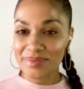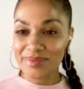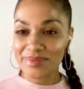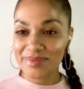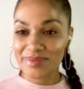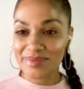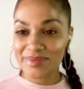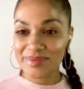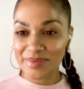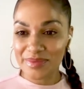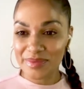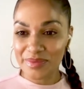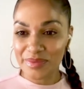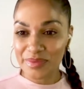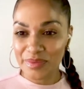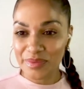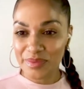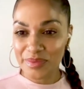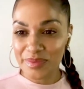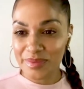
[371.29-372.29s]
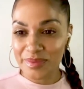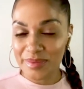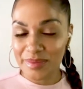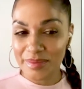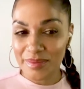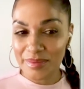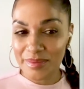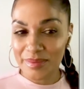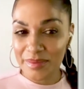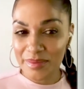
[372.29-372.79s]

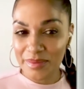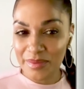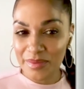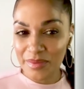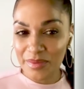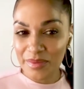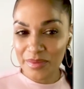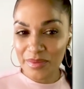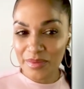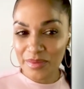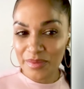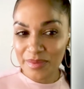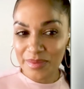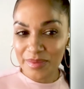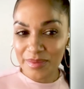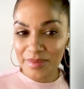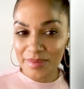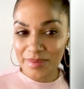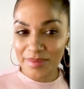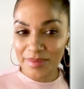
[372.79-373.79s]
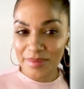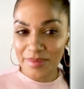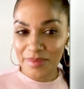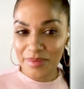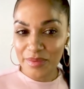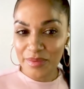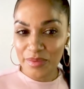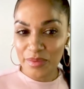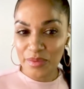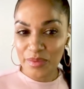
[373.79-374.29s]

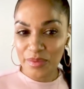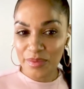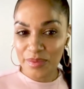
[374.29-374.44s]
(silent)